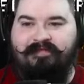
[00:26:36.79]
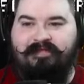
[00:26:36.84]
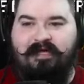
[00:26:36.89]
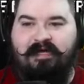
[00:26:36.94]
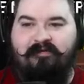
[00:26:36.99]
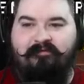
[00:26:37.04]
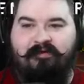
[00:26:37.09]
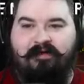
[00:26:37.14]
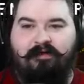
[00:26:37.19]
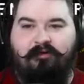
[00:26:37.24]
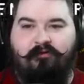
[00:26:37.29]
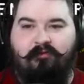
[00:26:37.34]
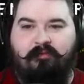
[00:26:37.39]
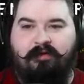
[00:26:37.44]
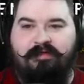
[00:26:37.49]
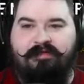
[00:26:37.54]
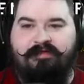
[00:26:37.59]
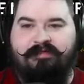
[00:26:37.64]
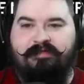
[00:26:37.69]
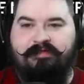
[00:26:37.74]
kind of a hit or
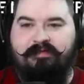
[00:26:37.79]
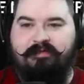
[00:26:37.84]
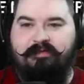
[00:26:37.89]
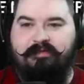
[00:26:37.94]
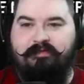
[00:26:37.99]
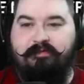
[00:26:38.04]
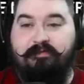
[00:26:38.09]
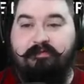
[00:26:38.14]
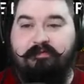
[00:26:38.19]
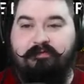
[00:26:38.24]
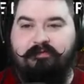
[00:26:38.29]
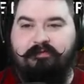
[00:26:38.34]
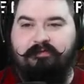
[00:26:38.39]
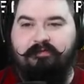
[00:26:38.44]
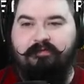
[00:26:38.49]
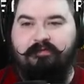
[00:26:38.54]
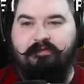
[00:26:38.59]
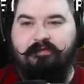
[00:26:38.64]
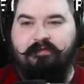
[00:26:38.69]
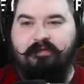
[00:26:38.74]
miss.
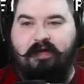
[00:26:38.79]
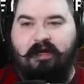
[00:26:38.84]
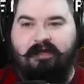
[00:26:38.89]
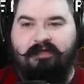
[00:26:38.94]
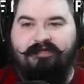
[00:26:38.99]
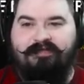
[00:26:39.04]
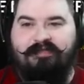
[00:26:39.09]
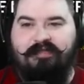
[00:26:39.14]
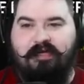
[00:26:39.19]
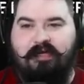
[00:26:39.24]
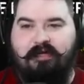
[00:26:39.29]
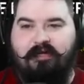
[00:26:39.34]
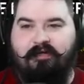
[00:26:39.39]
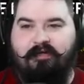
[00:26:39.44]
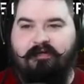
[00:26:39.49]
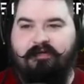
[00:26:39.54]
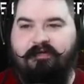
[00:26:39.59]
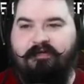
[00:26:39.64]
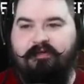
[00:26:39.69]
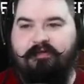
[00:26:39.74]
I'd say.